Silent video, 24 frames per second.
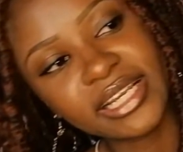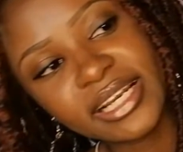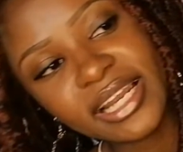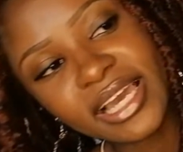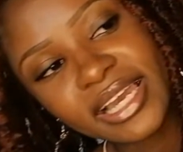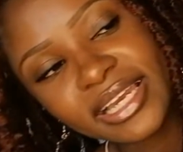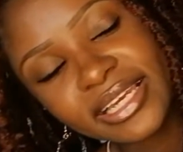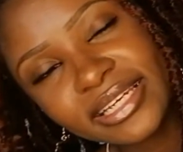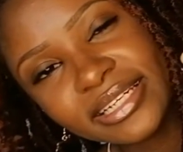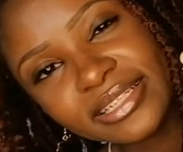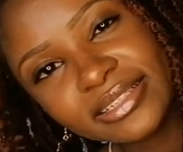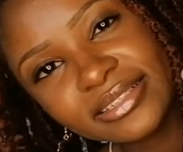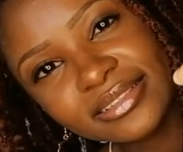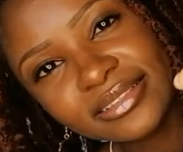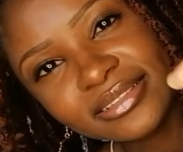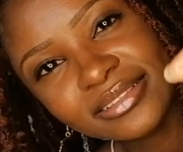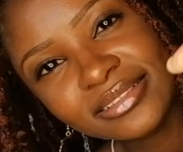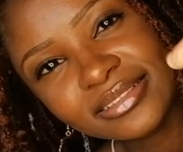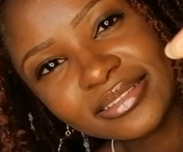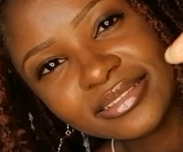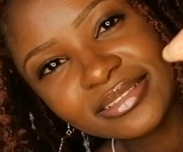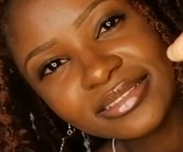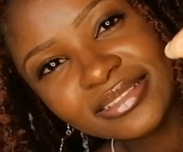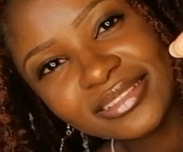Like
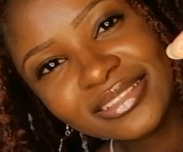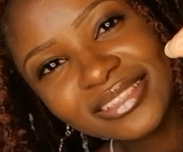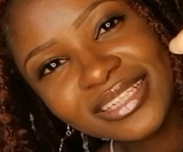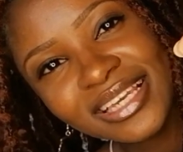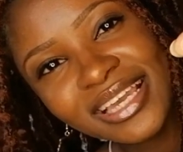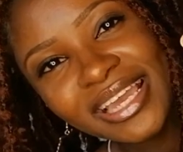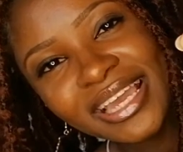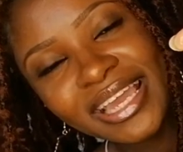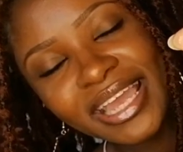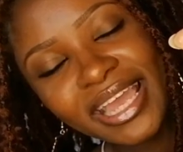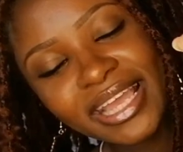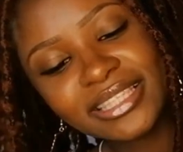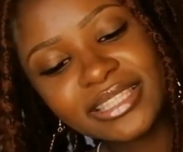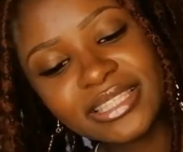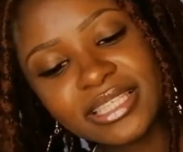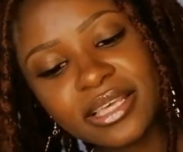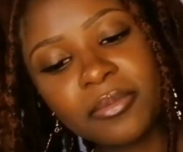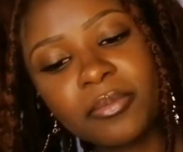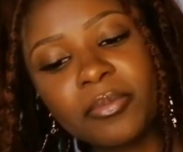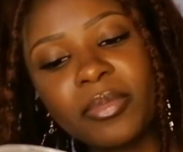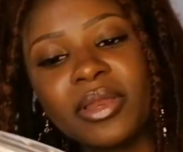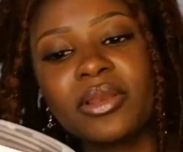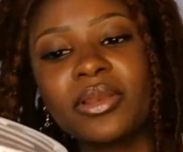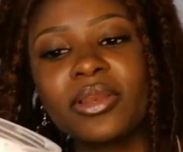
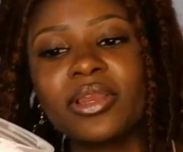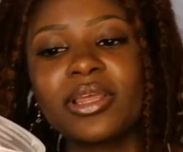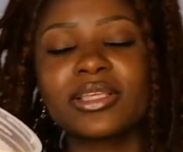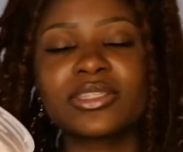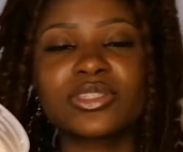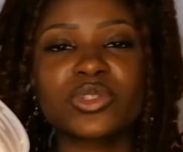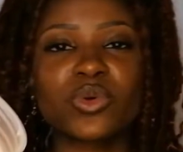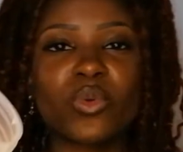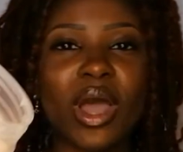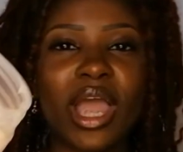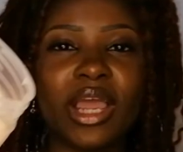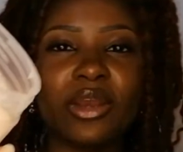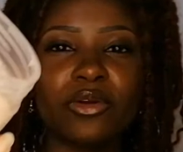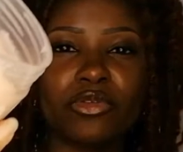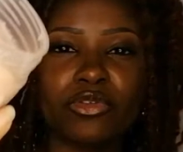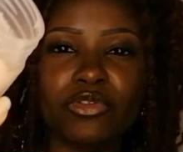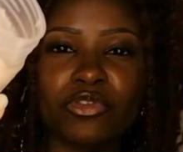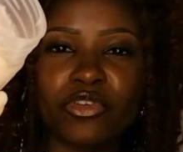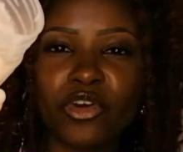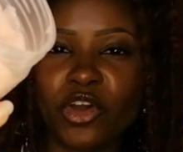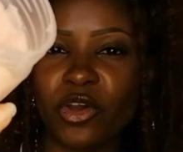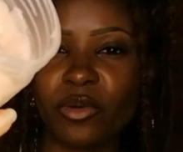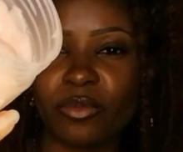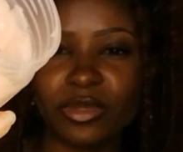it's quite
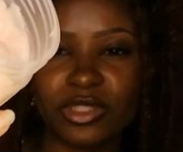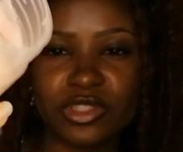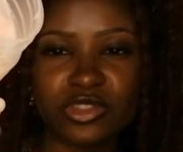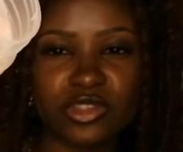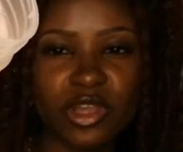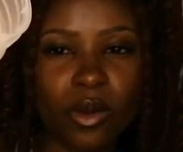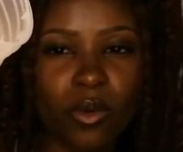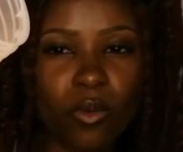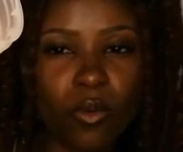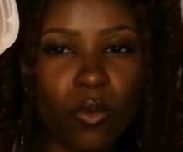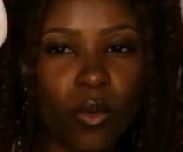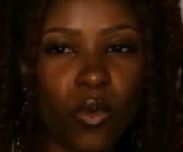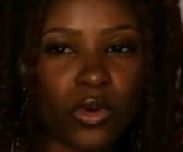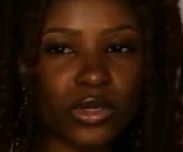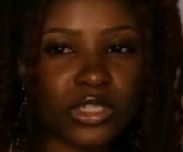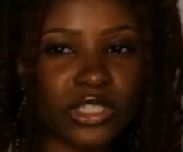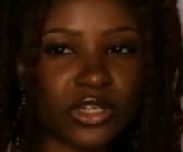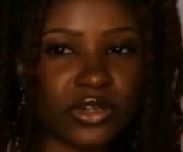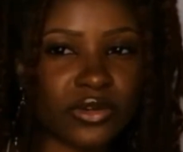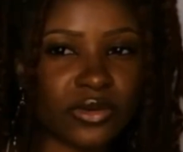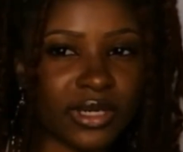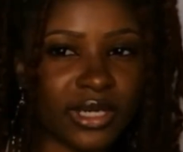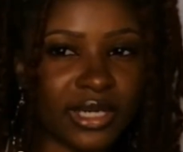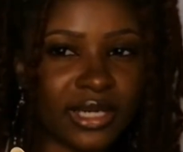firm. It's not
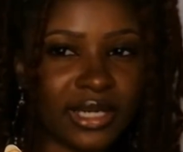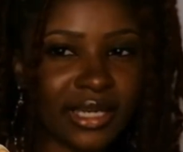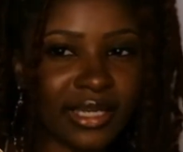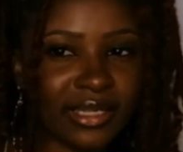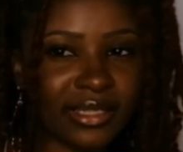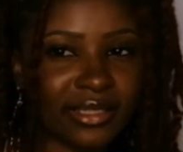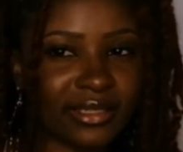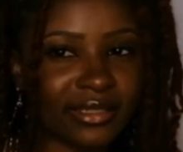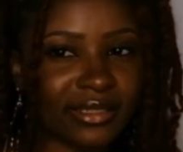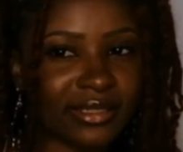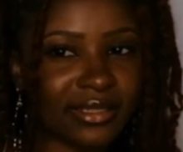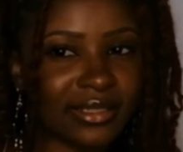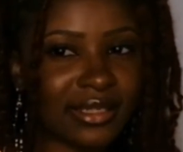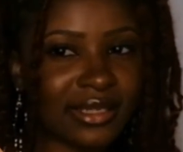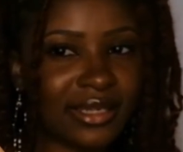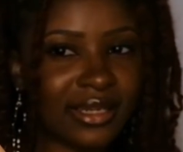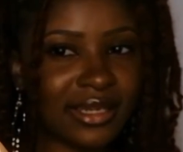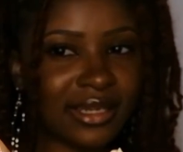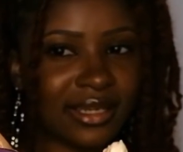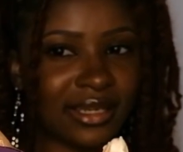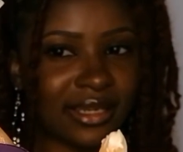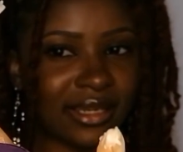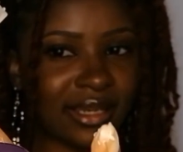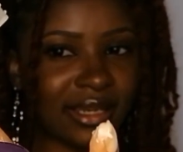watery. Like
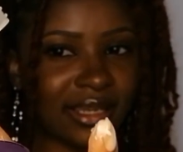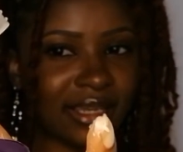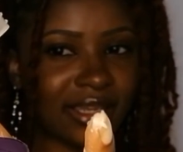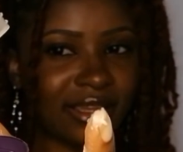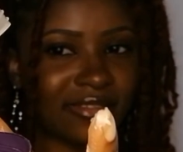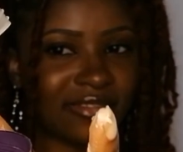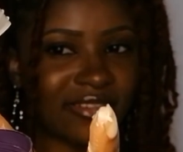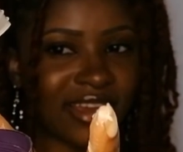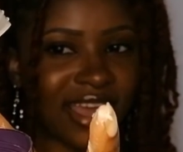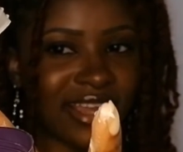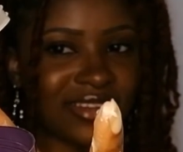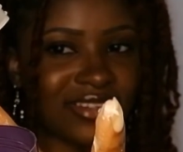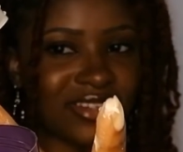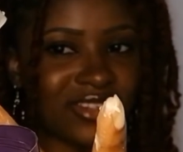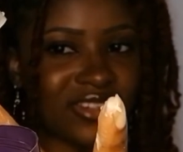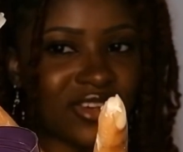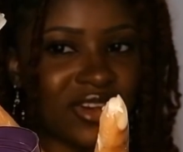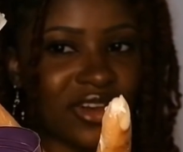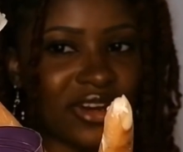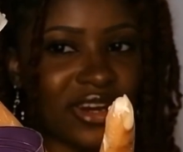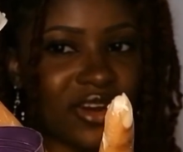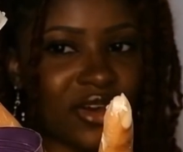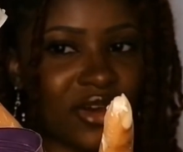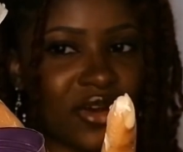if I had to
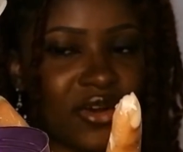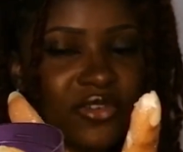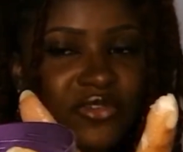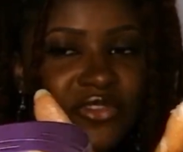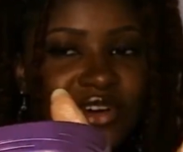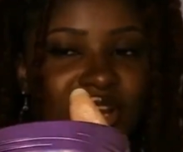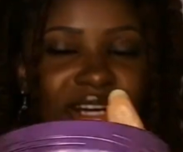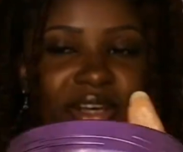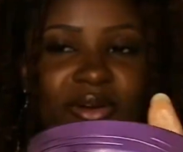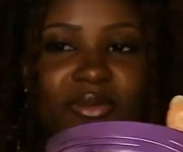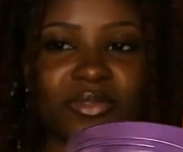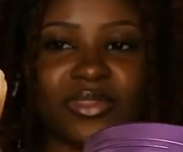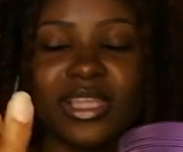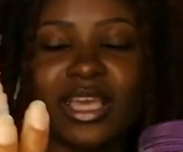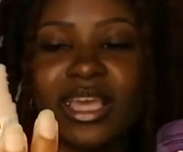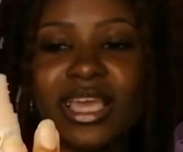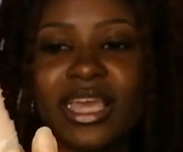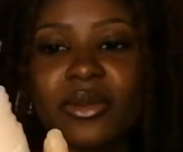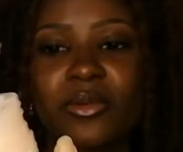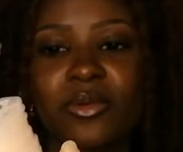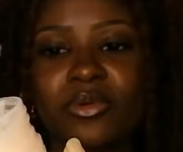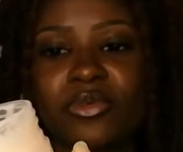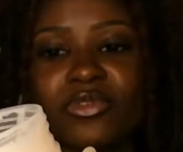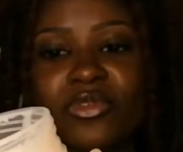turn it over, I don't think
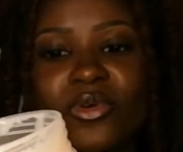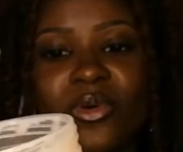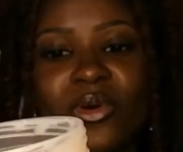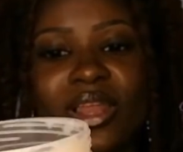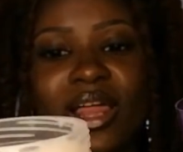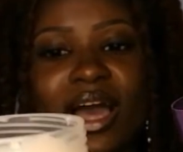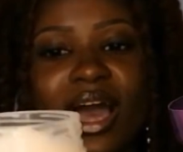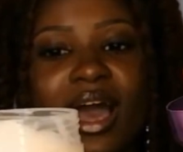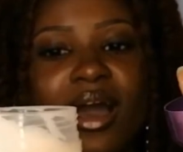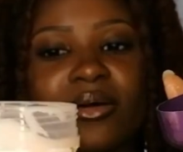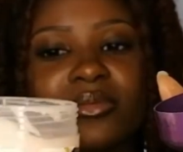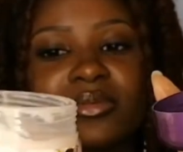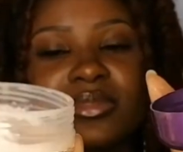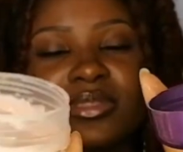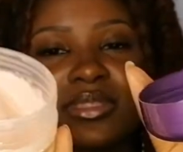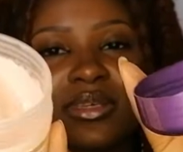it will fall out.